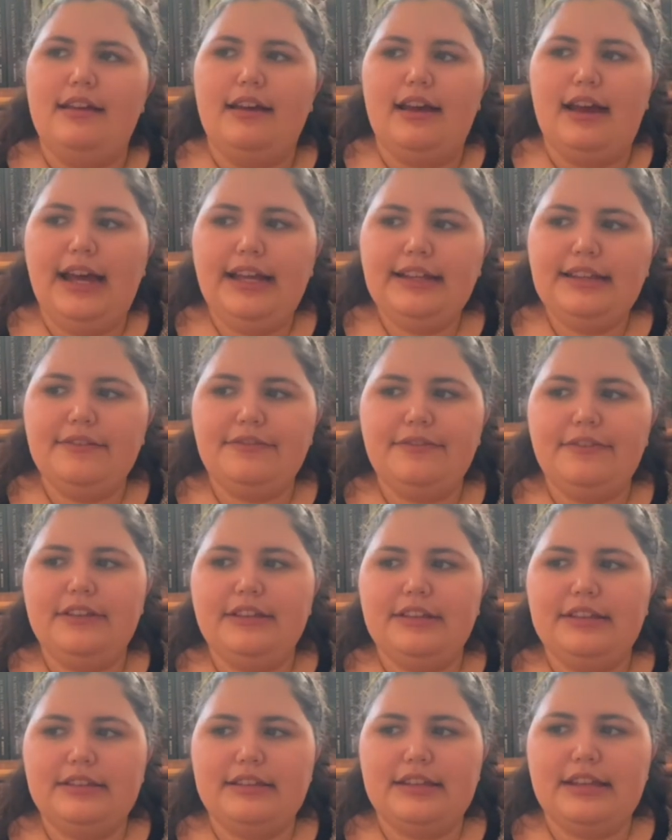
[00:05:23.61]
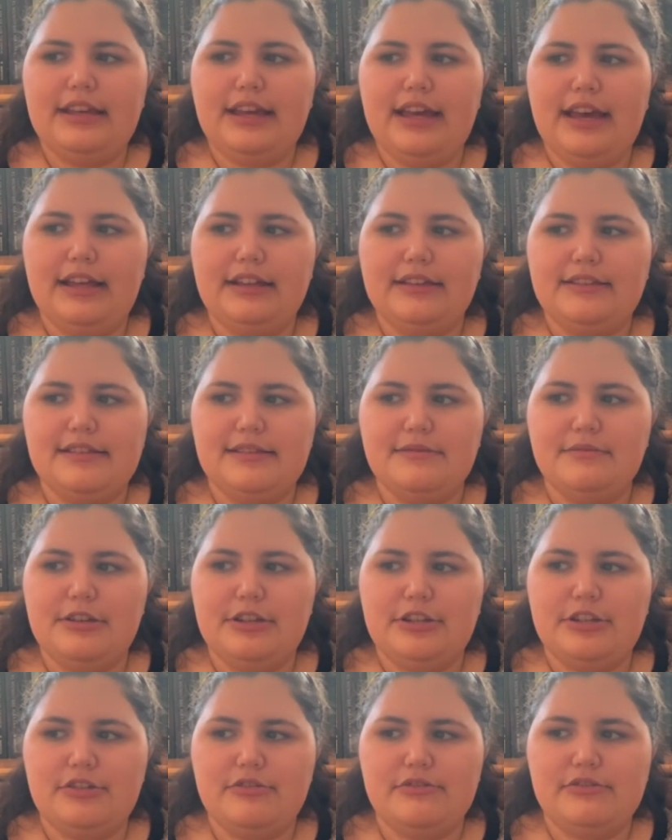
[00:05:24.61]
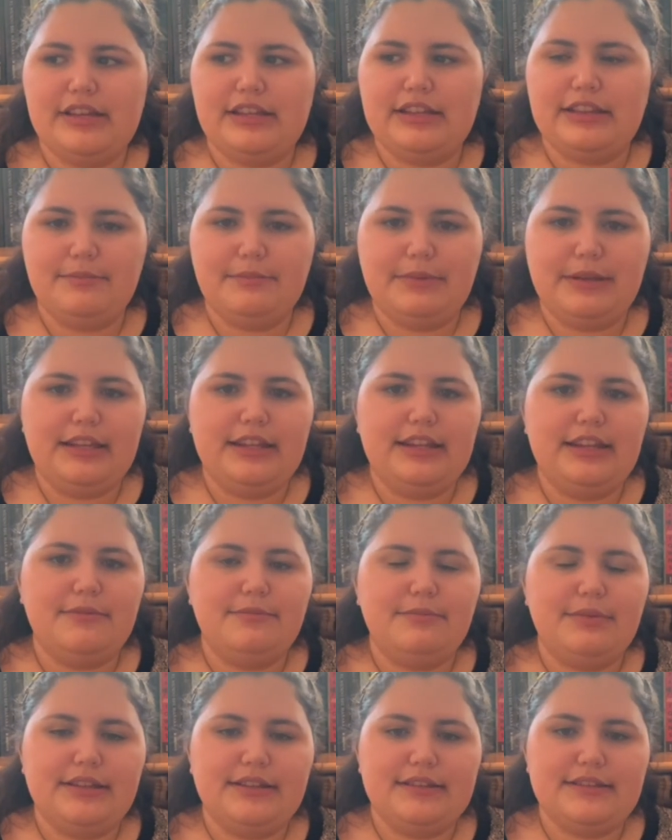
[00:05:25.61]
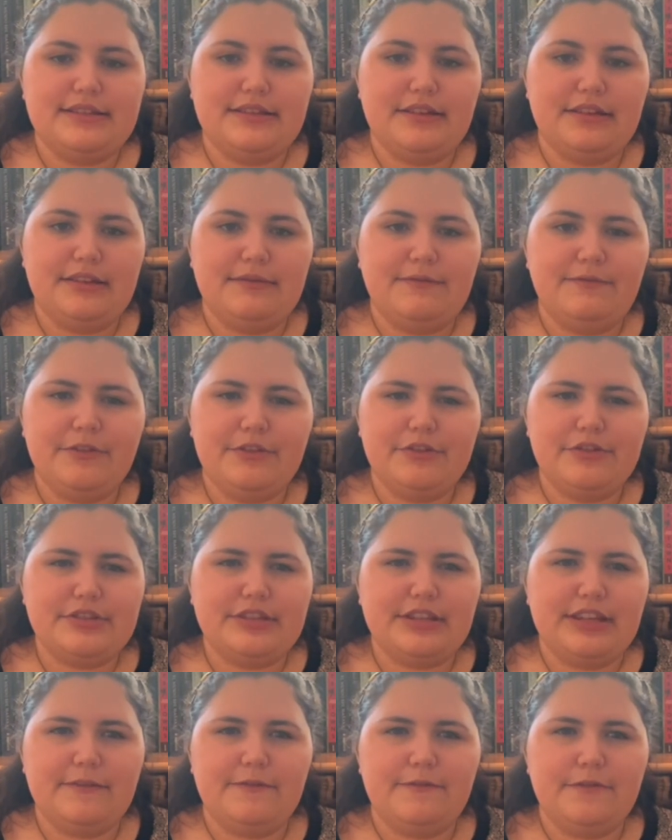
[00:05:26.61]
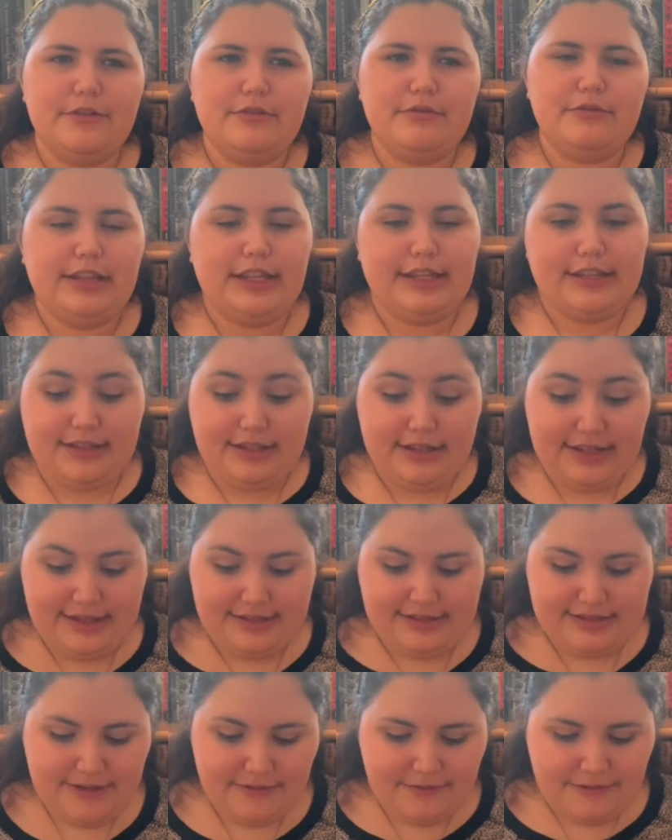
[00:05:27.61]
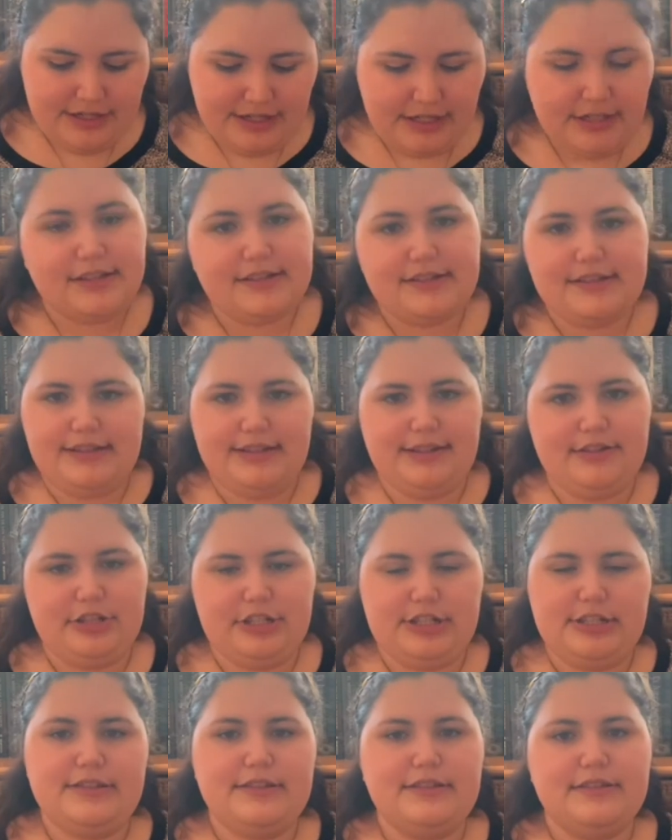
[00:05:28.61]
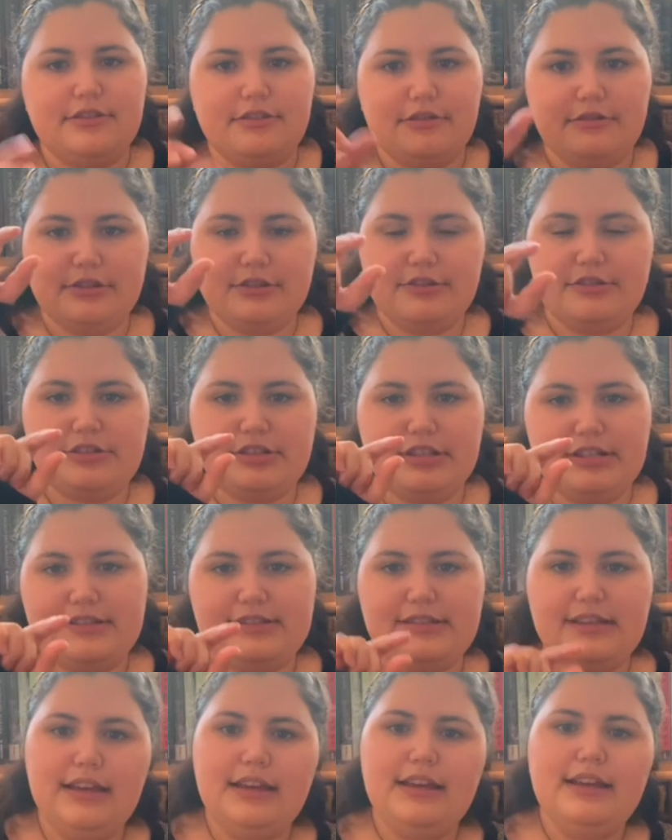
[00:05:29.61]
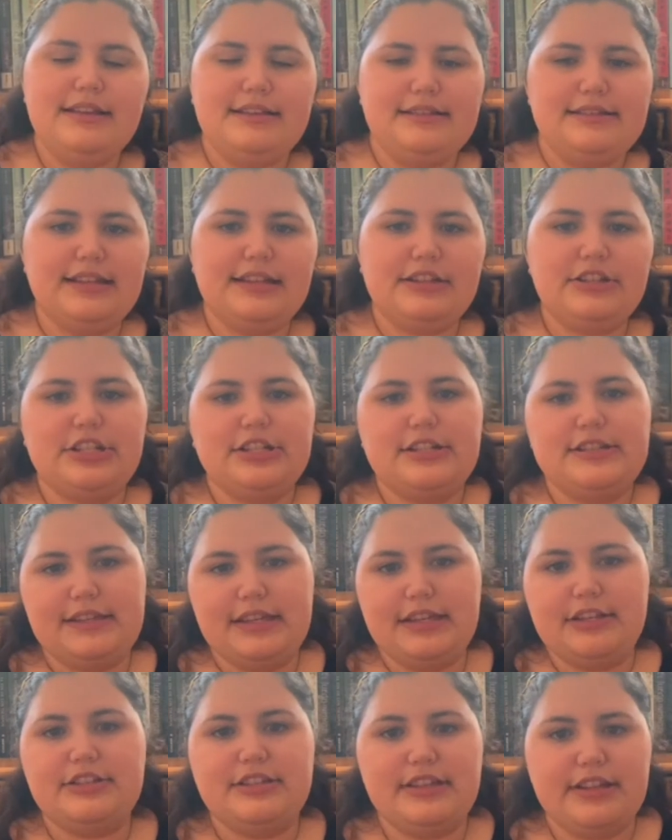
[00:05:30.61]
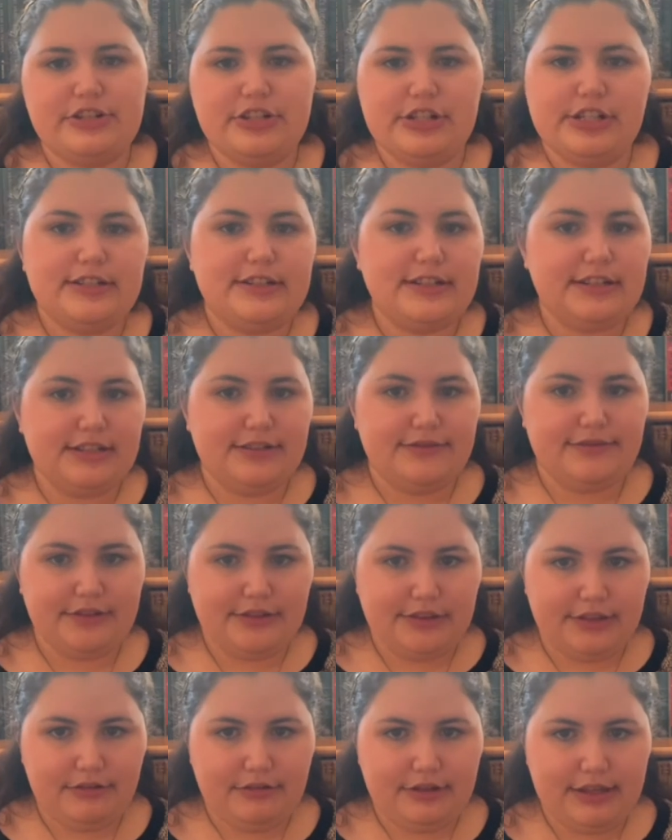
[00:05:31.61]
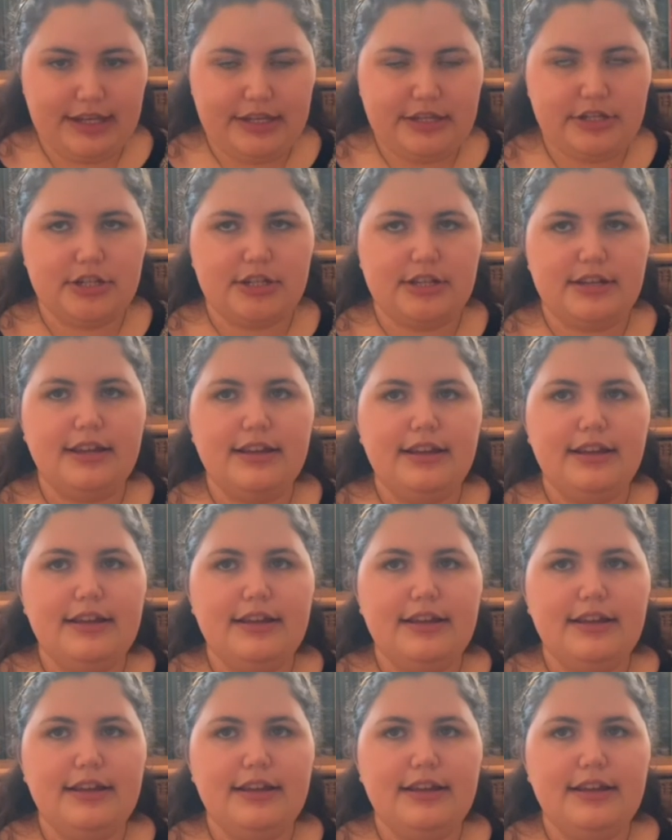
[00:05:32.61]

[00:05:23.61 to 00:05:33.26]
I definitely had some issues at the beginning because the first, like, few, like, it's divided in sections. So, there's these sections. Each section is a different location.